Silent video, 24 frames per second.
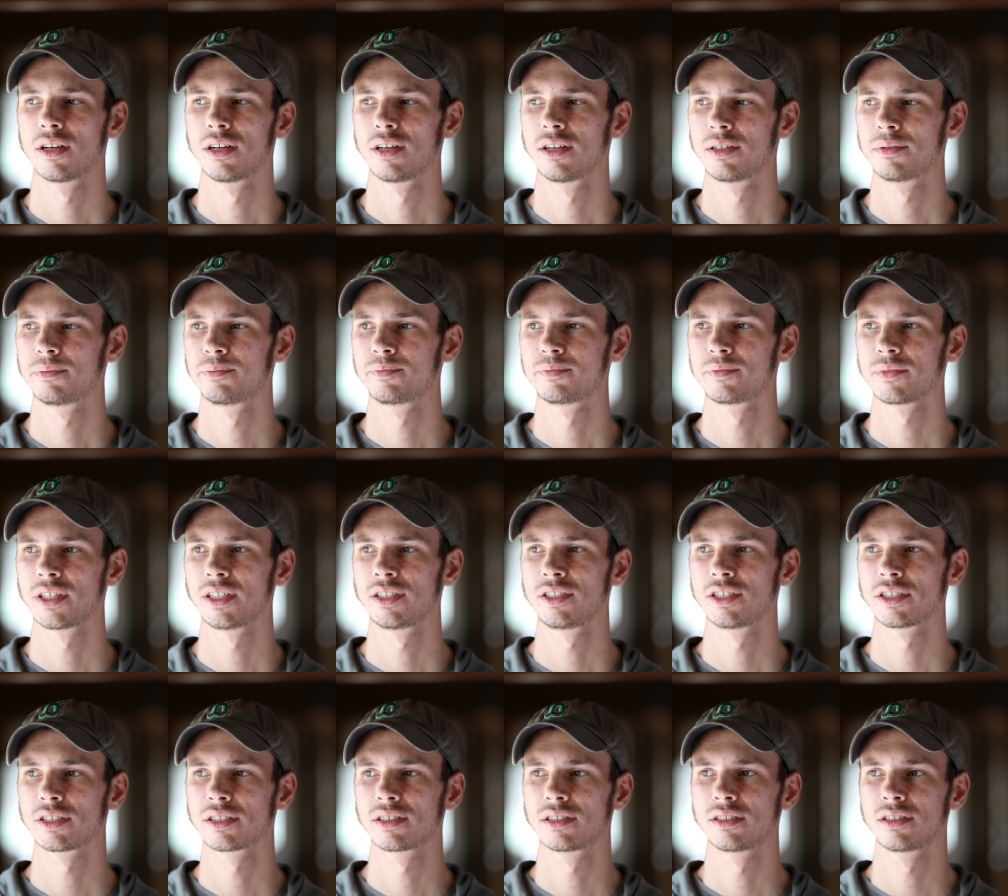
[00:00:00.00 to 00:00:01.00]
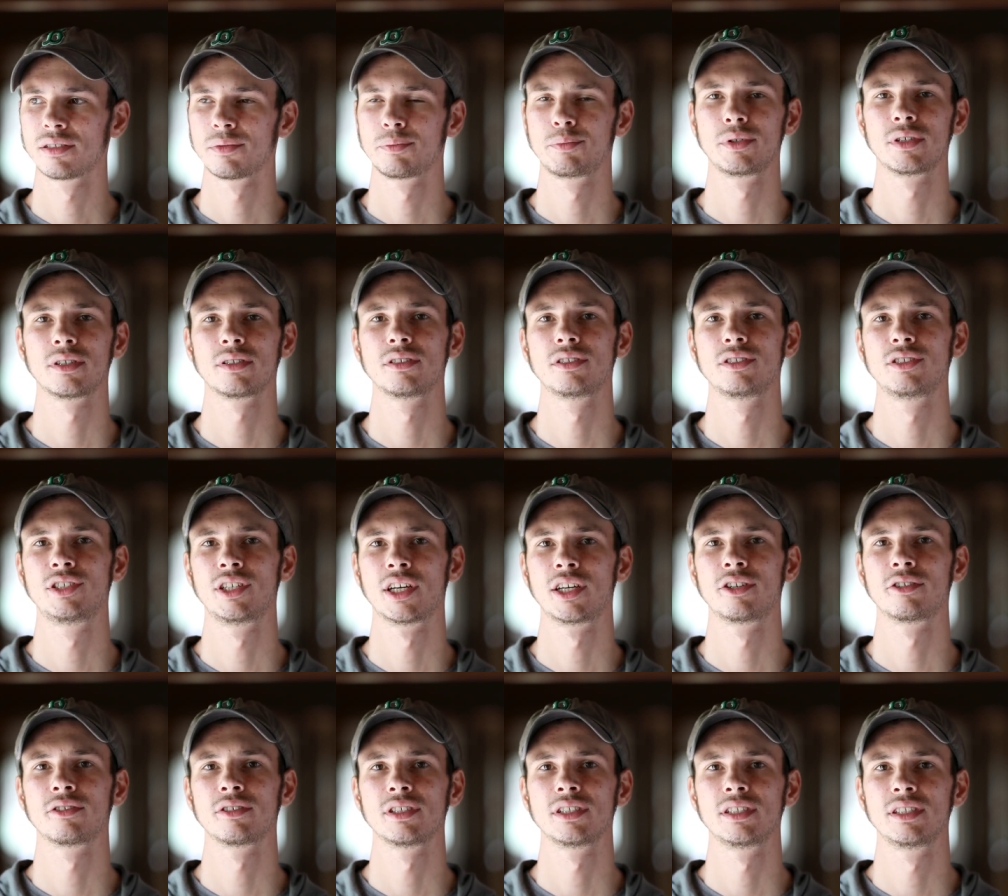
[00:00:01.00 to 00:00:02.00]
Um, and just the build
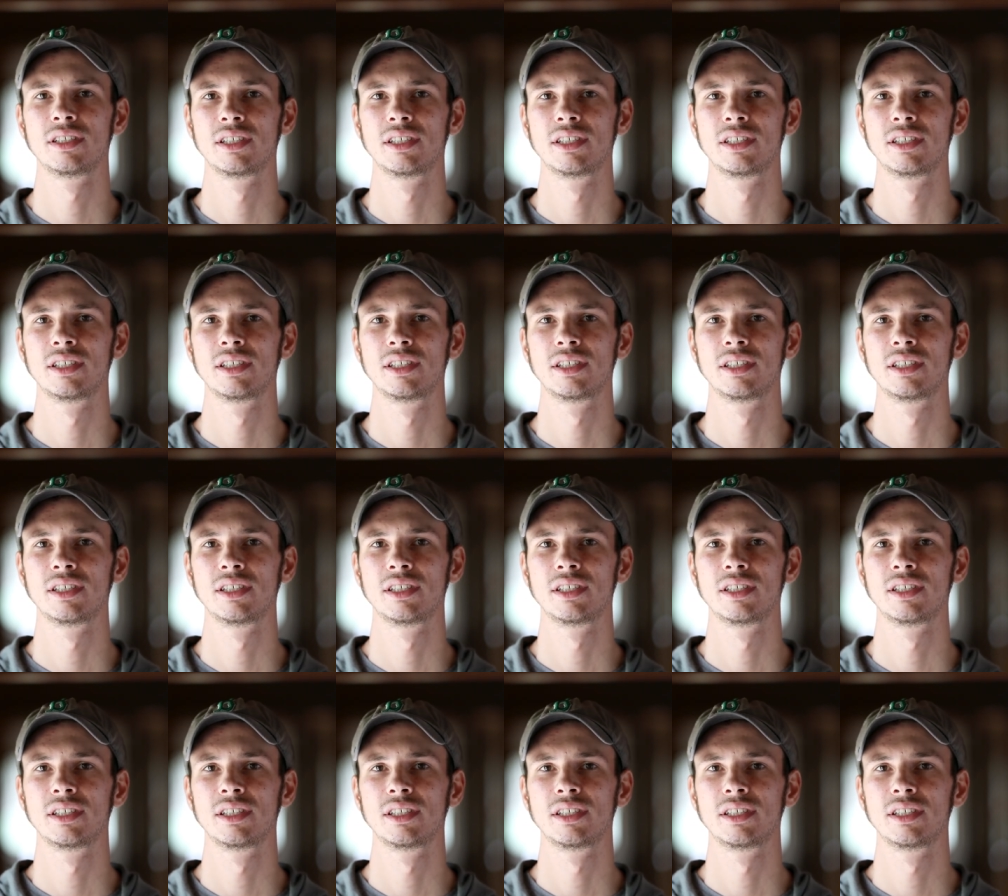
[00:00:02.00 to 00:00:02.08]
generally